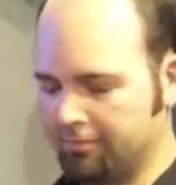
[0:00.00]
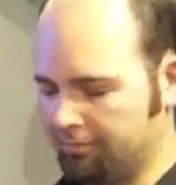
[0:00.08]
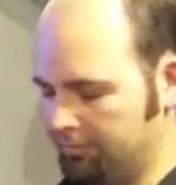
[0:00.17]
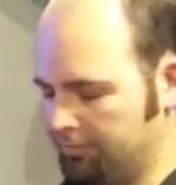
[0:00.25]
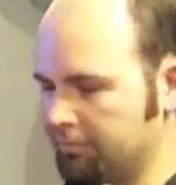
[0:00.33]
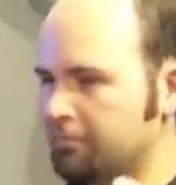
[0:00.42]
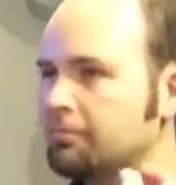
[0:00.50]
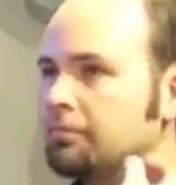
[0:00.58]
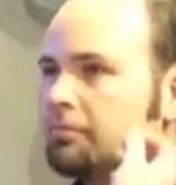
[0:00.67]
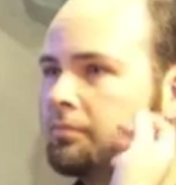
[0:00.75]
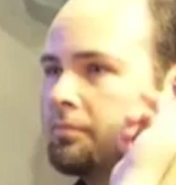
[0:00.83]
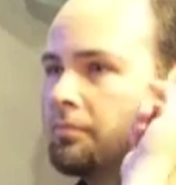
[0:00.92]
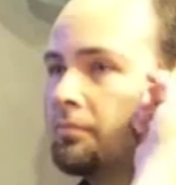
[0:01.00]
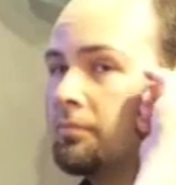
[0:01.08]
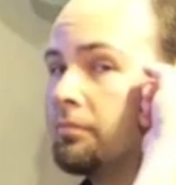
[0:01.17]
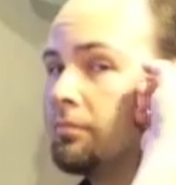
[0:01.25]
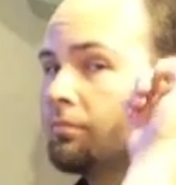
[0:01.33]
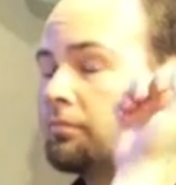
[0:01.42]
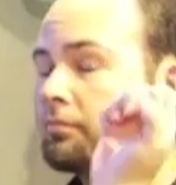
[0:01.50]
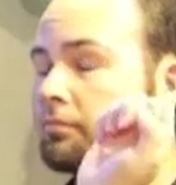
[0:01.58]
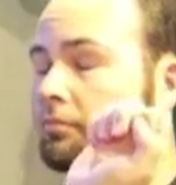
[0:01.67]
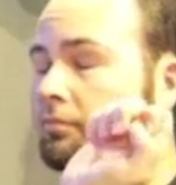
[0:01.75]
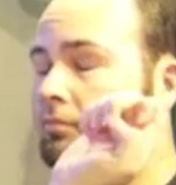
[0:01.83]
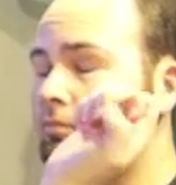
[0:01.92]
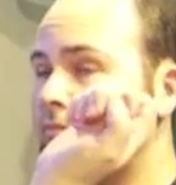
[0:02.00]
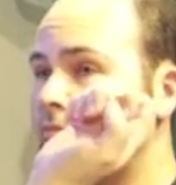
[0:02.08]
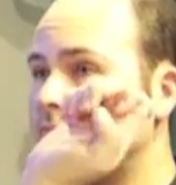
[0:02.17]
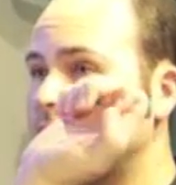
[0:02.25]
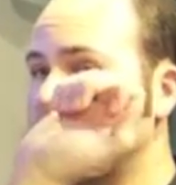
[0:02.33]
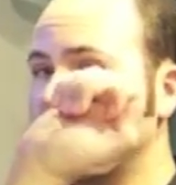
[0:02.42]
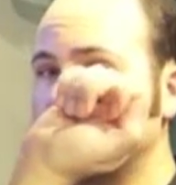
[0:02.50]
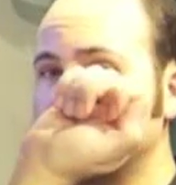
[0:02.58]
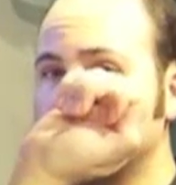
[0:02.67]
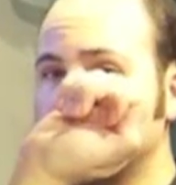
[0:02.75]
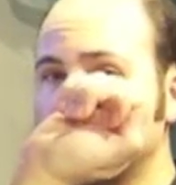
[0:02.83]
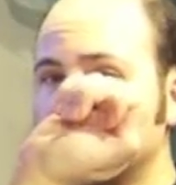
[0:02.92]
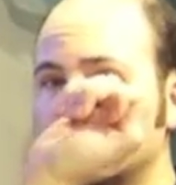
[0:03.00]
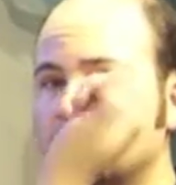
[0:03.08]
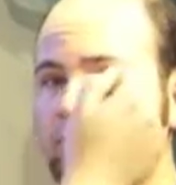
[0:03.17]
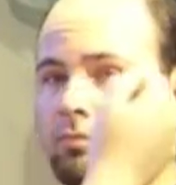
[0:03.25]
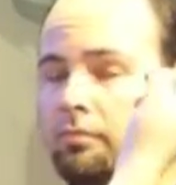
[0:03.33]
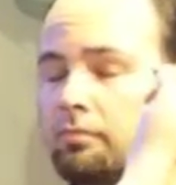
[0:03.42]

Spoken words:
(not speaking)